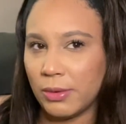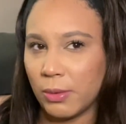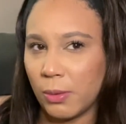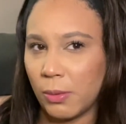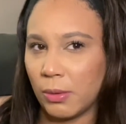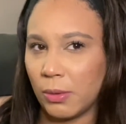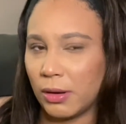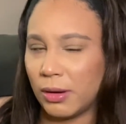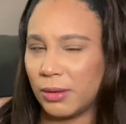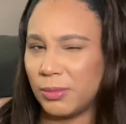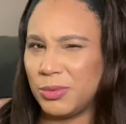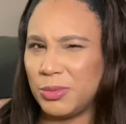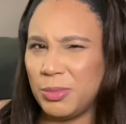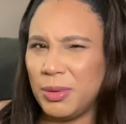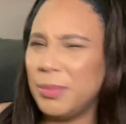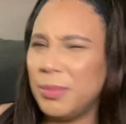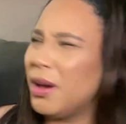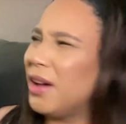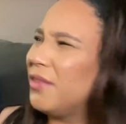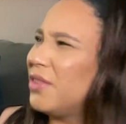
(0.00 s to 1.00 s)
or do
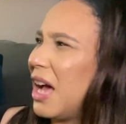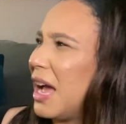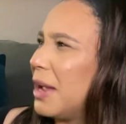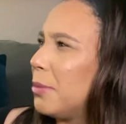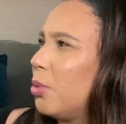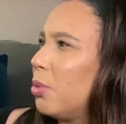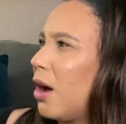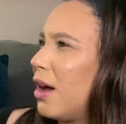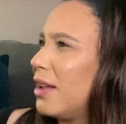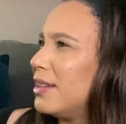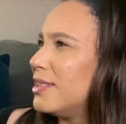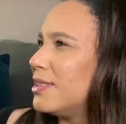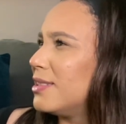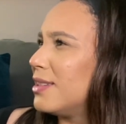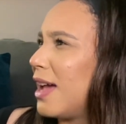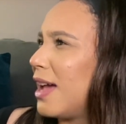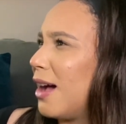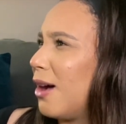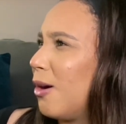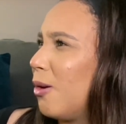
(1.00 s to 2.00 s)
people have iPods
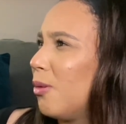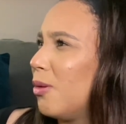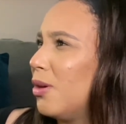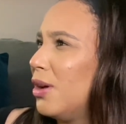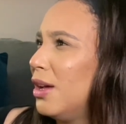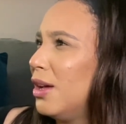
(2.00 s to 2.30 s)
now?